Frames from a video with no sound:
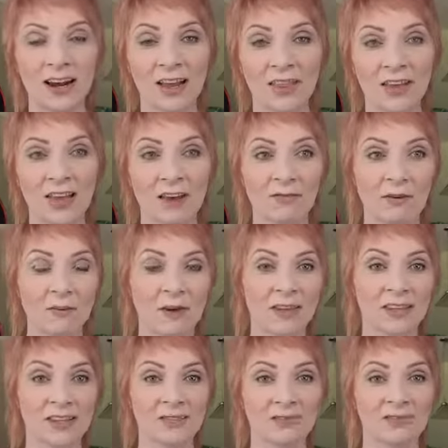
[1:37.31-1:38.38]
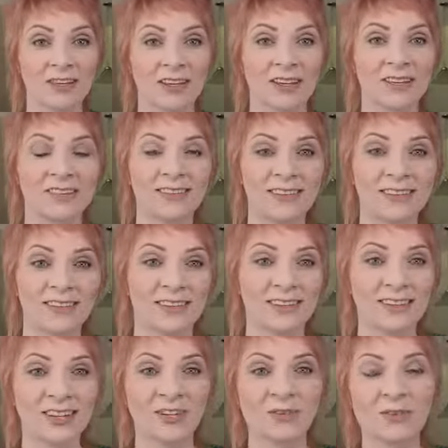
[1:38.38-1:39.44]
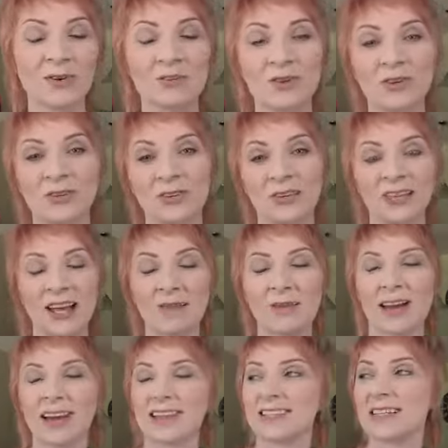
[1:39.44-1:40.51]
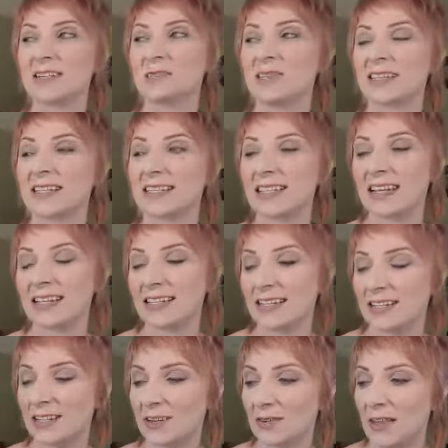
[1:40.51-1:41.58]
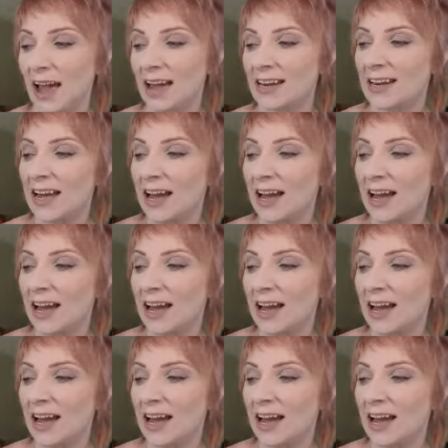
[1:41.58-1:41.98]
I think everybody that is a contributor to that magazine was excited to know that.